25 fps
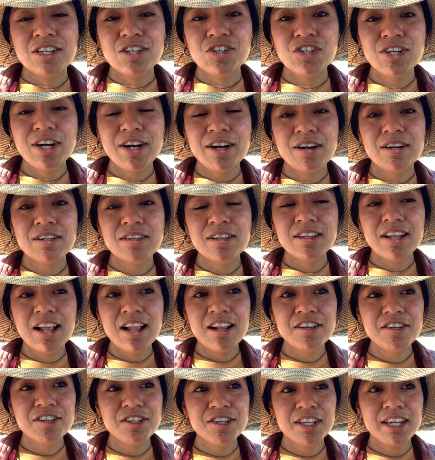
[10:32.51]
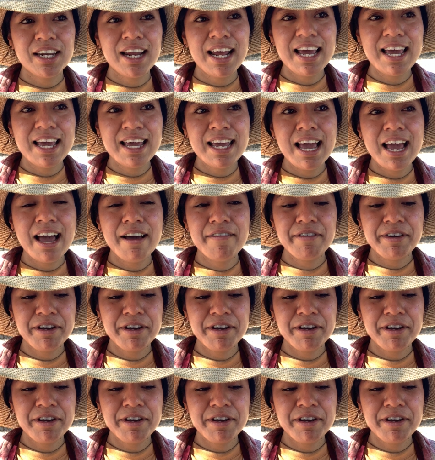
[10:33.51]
share the knowledge that I have